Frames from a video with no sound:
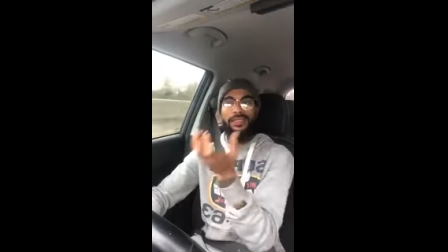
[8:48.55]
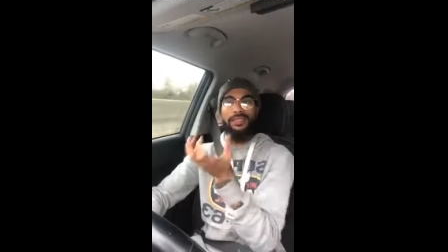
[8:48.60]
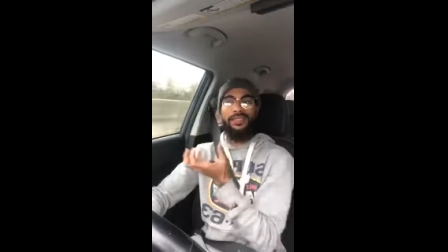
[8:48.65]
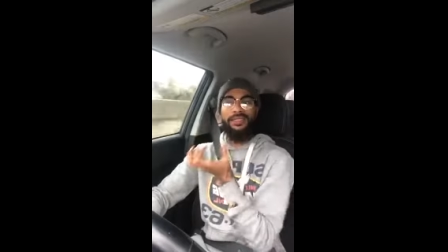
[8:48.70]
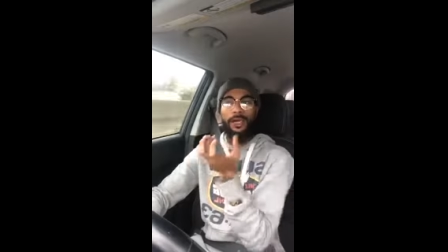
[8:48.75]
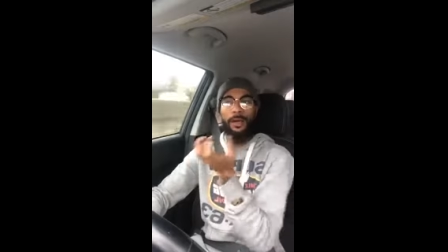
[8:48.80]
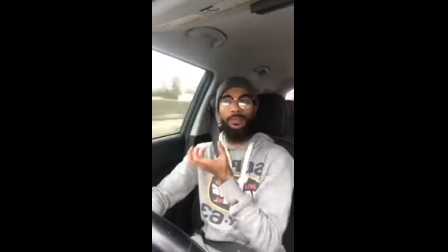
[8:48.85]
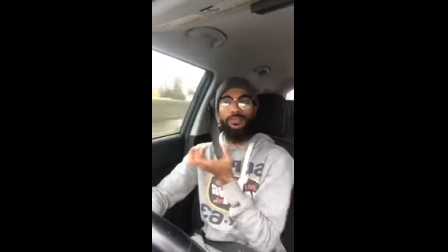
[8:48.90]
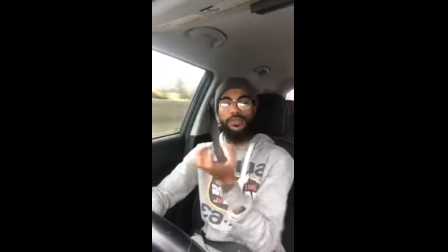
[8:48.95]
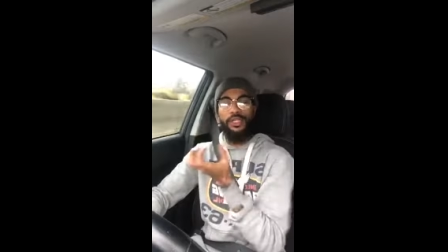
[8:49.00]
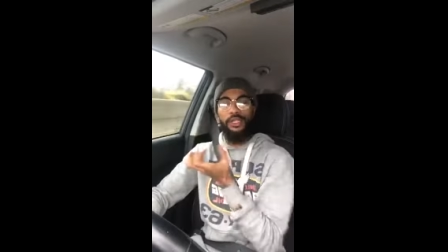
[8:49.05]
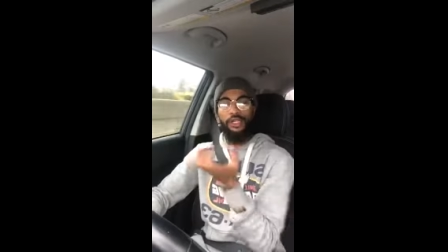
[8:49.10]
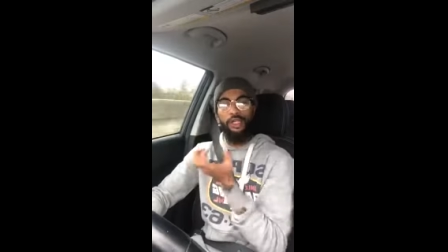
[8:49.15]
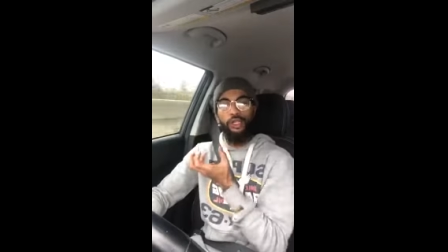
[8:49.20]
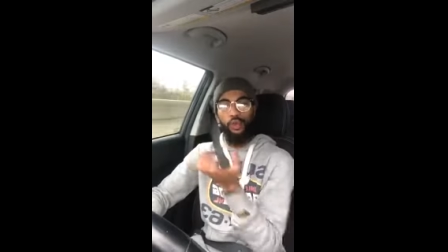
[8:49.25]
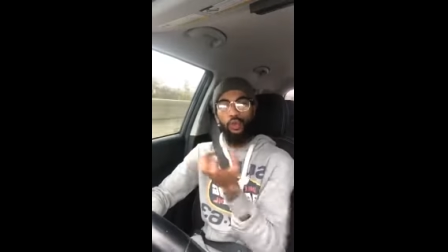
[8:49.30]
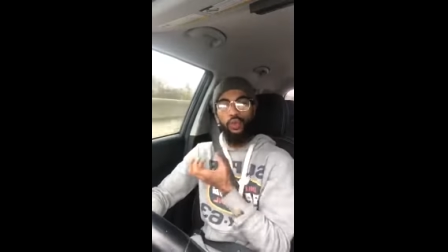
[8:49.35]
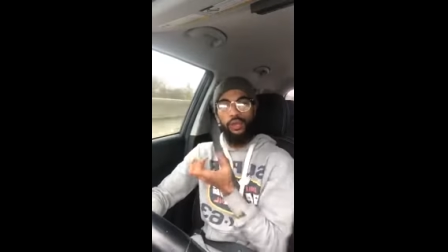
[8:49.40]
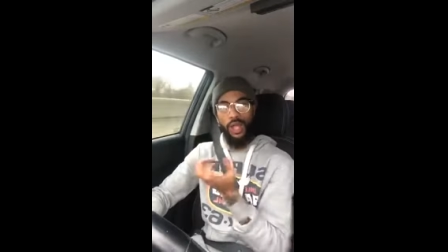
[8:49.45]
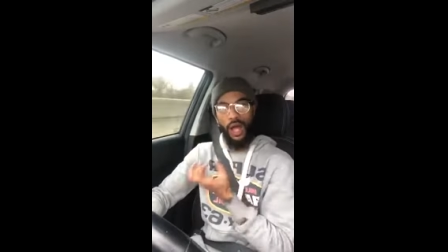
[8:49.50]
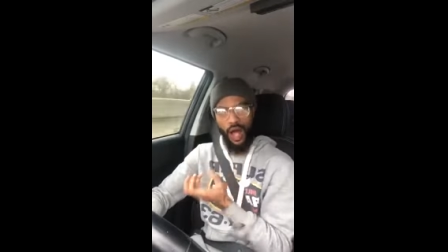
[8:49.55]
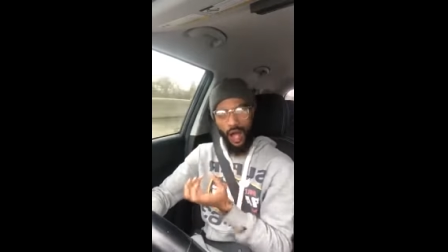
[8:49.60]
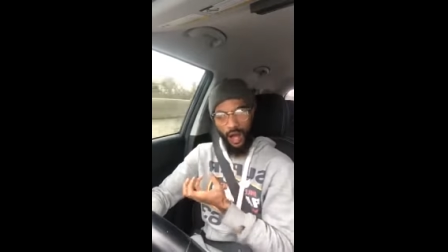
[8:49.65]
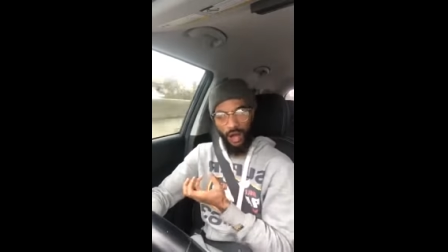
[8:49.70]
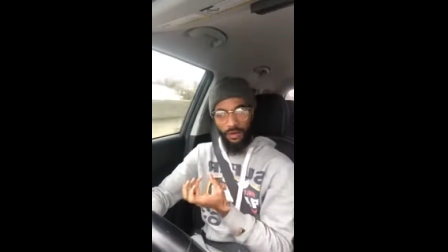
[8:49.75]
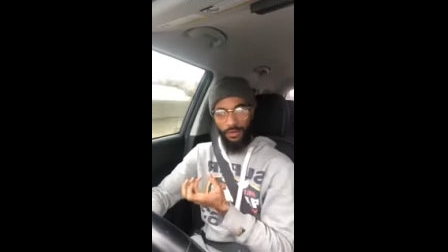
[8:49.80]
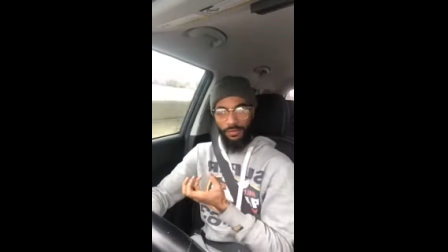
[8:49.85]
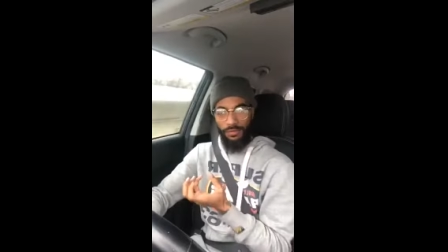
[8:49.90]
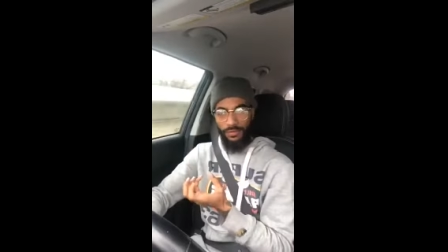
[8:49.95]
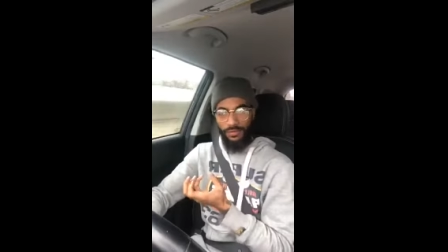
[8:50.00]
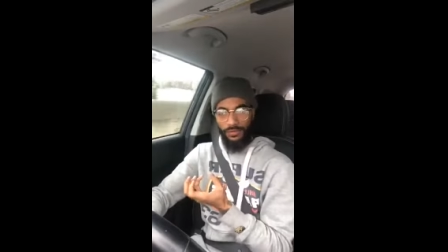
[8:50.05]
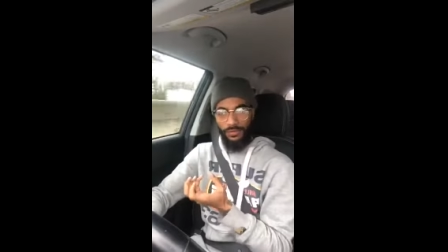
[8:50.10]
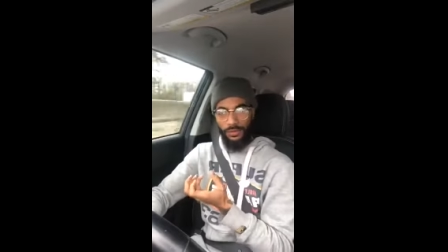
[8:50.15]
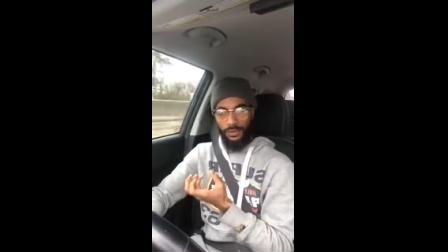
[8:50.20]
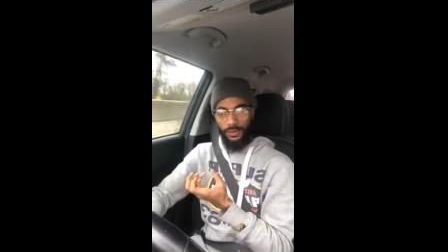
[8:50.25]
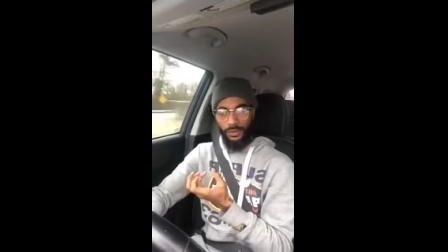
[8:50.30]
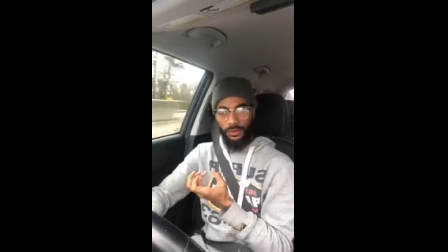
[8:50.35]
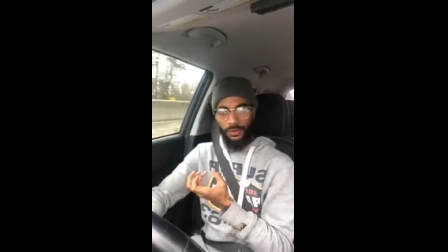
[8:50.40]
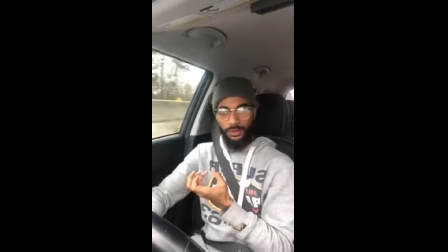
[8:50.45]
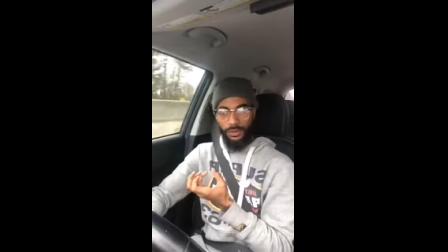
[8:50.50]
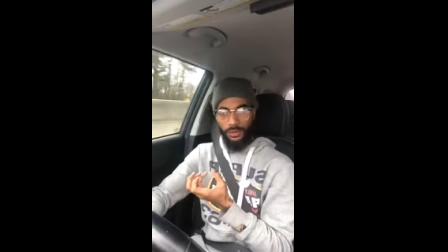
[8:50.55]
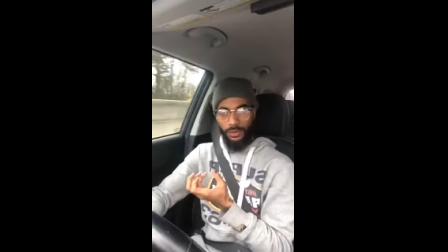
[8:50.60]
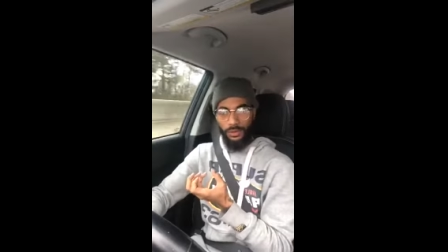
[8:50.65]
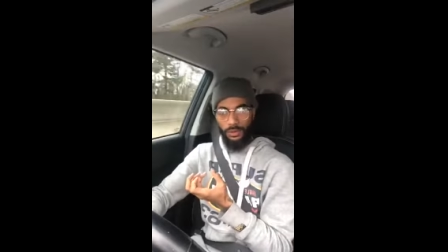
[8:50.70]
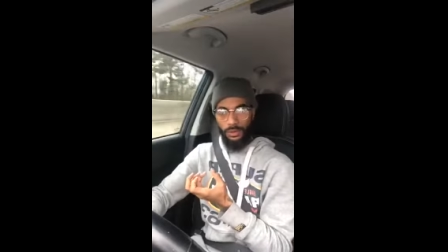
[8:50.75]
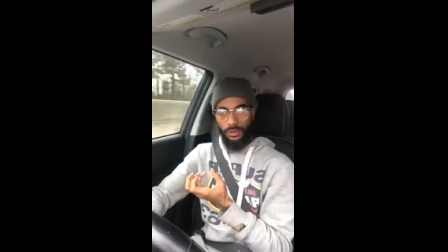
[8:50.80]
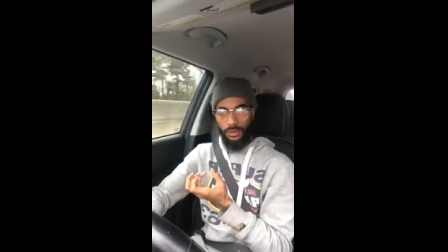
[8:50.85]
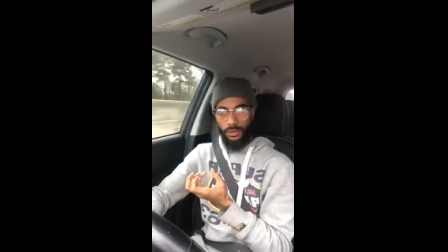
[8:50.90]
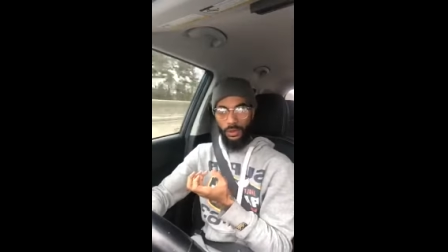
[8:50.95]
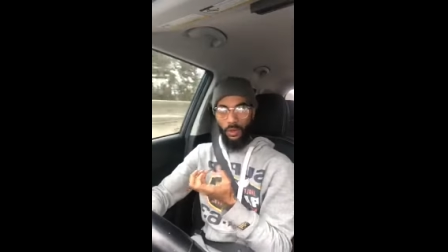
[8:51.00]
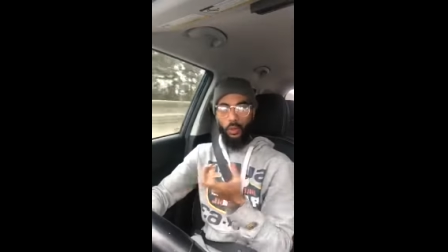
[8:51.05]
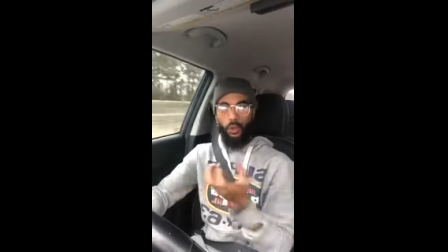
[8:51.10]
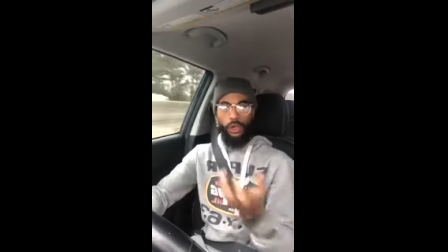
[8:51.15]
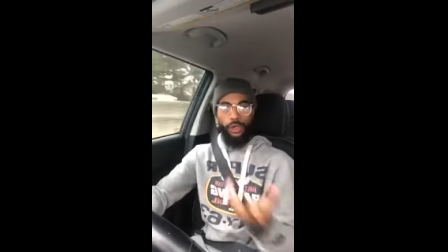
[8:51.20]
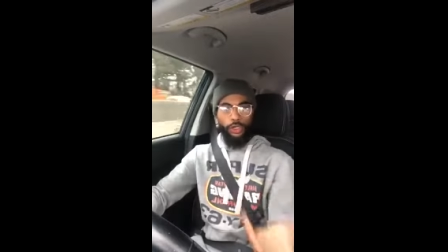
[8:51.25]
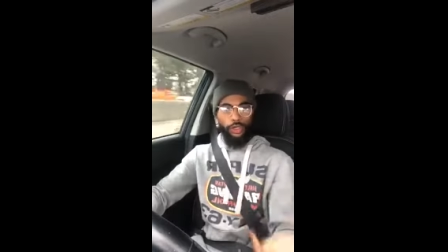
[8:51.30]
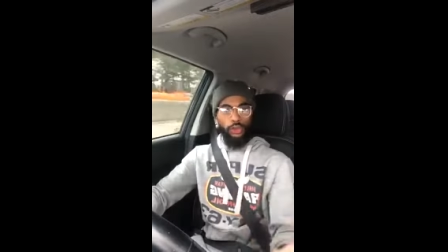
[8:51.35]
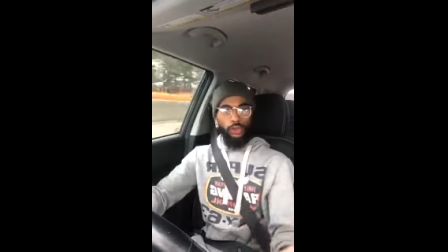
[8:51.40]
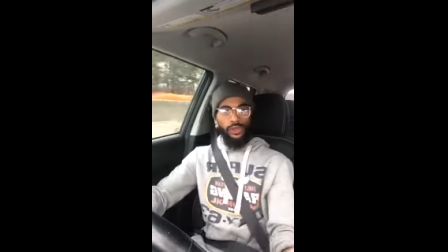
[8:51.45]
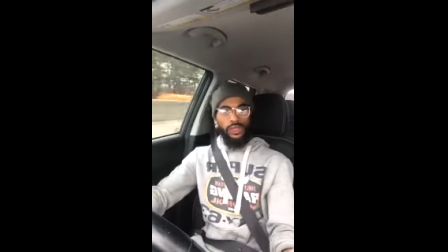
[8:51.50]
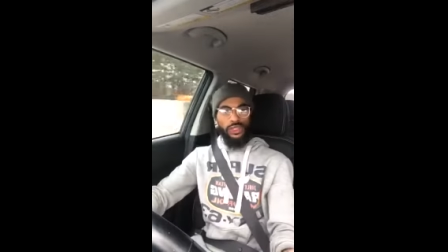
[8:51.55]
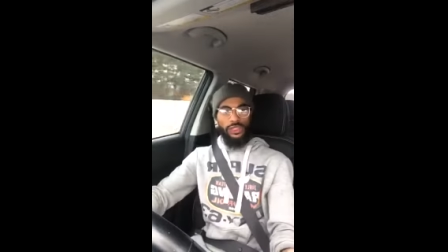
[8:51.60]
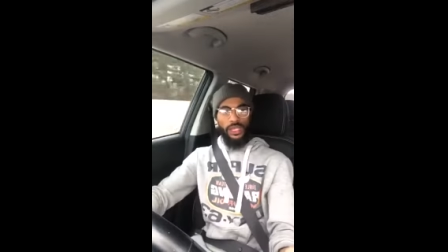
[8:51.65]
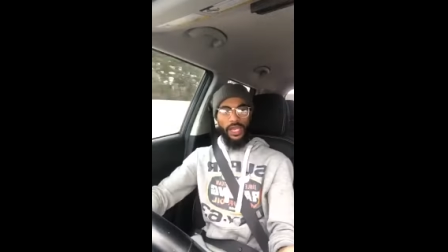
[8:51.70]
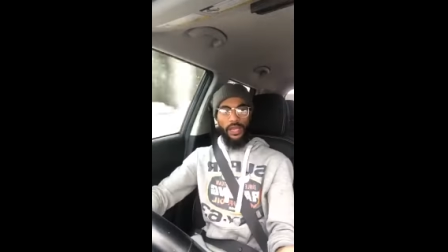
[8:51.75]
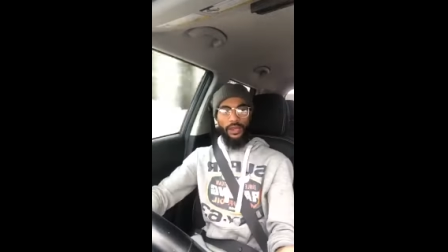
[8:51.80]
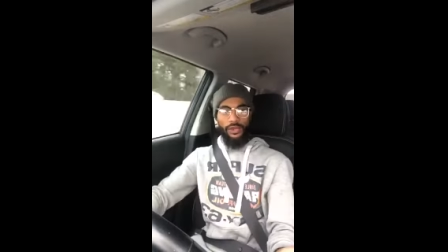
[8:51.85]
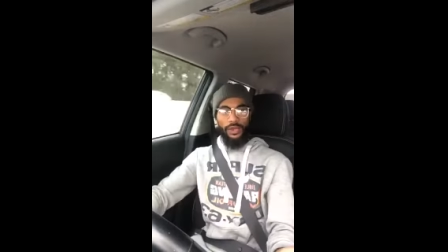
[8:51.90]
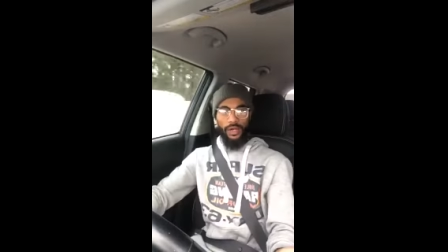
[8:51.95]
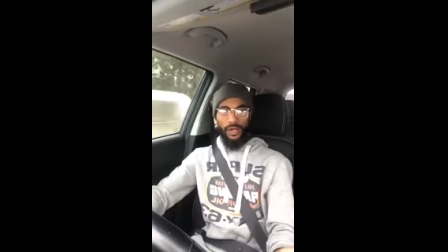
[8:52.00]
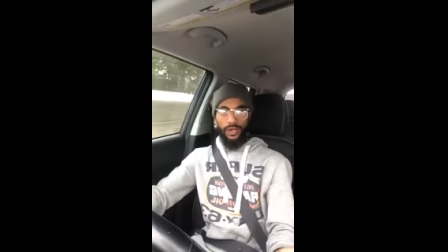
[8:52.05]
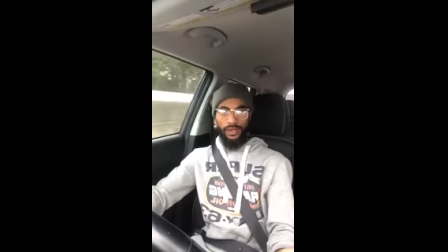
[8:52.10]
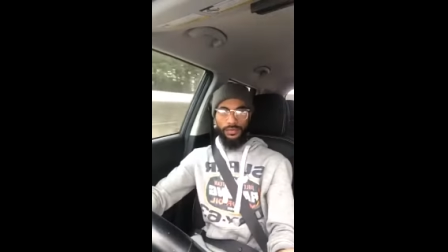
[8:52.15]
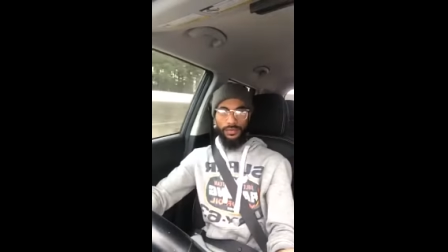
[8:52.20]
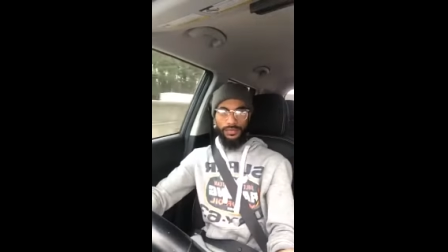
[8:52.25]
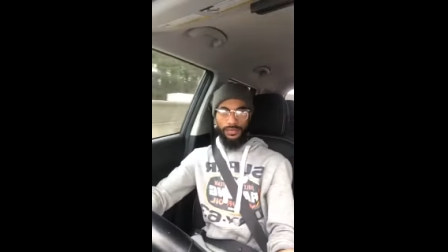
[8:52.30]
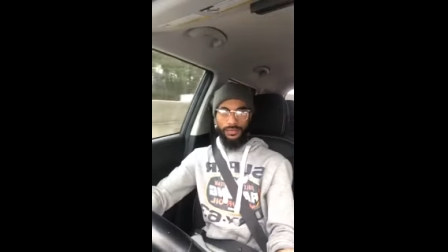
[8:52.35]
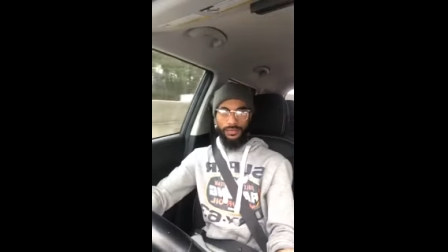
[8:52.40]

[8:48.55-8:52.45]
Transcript: something you love. What are you scared of?